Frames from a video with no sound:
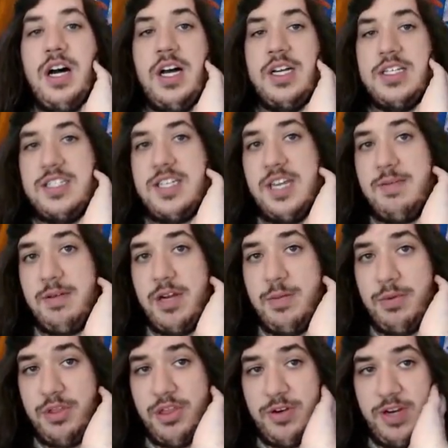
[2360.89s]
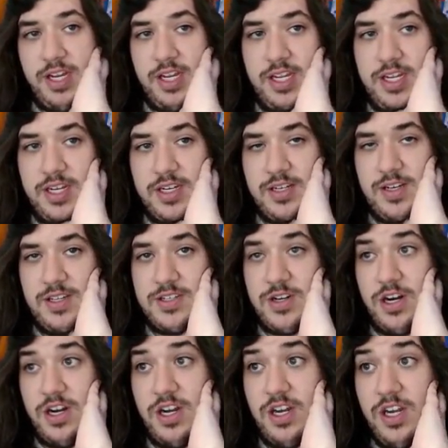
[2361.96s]
Steam Up number 3,
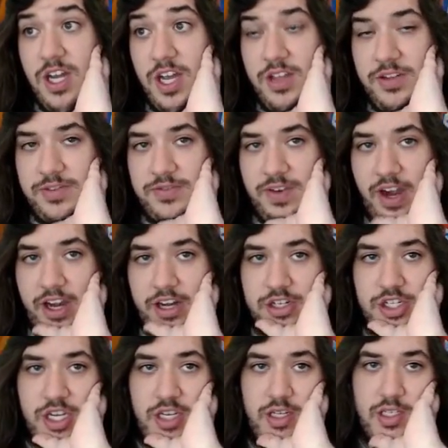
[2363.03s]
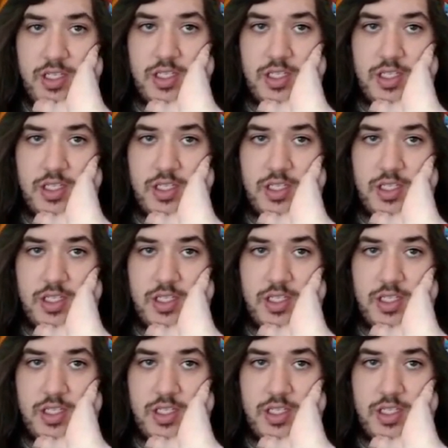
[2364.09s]
discard another Fire Energy.